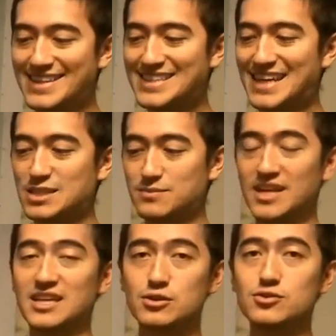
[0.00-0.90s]
It does take
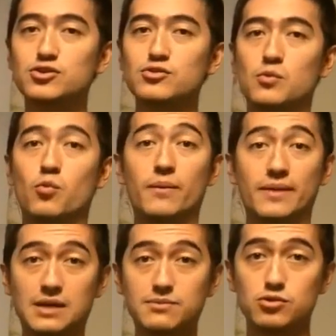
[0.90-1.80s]
some getting used to and
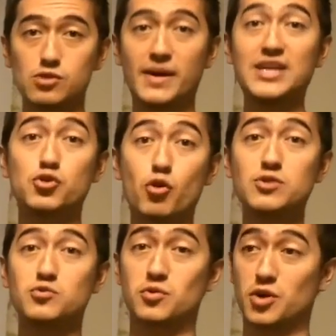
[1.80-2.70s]
warming up to it. My
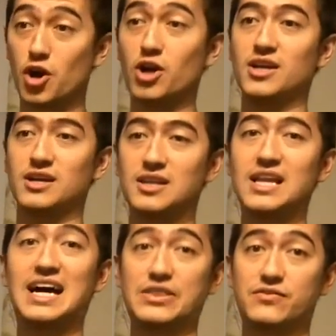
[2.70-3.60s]
joints were hurting
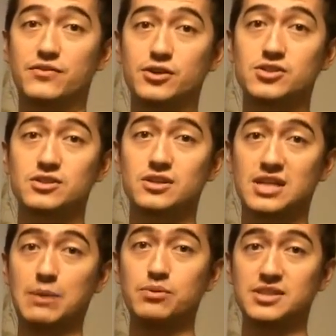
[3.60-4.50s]
a lot the first
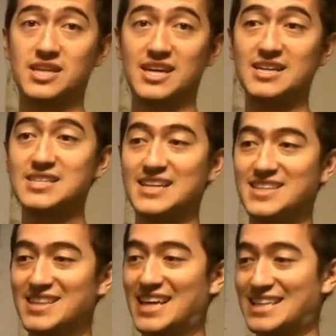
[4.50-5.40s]
couple of days.
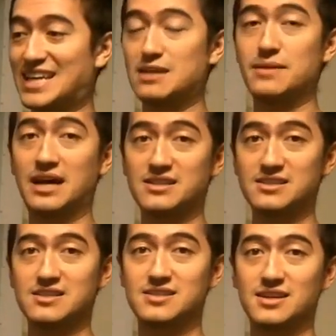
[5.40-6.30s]
I did like 10
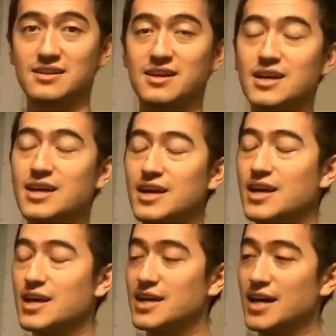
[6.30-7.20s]
miles in this thing.
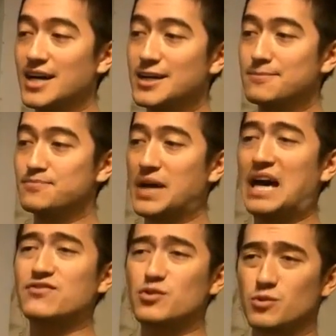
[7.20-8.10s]

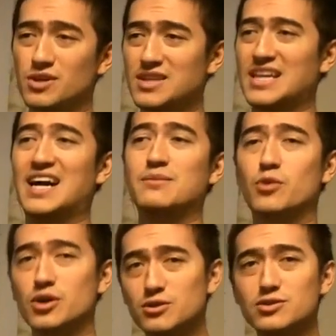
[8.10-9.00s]
But afterward, they
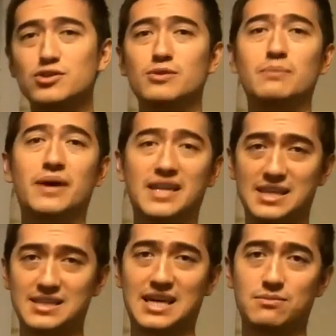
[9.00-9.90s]
got more used to it and
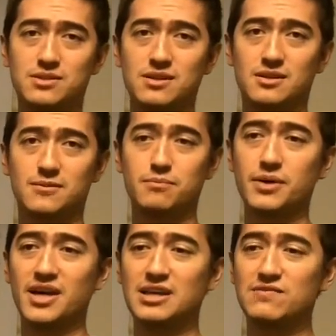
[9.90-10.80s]
body adapted.
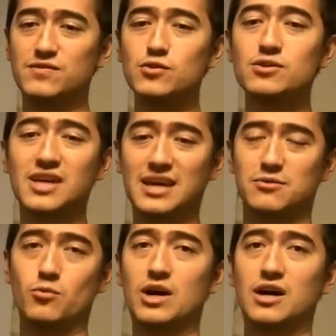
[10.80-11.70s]
But if you
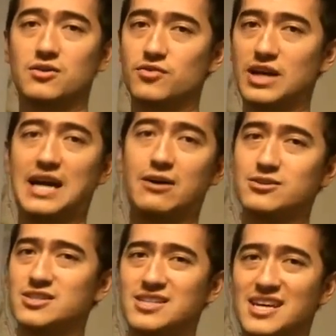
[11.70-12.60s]
can't walk for
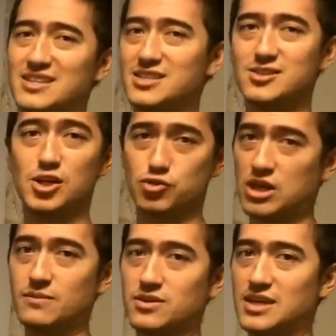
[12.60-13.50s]
hours a day,
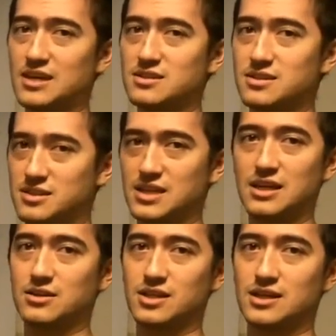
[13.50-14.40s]
a treadmill desk
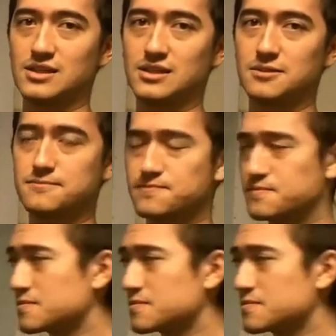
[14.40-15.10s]
is not a good idea.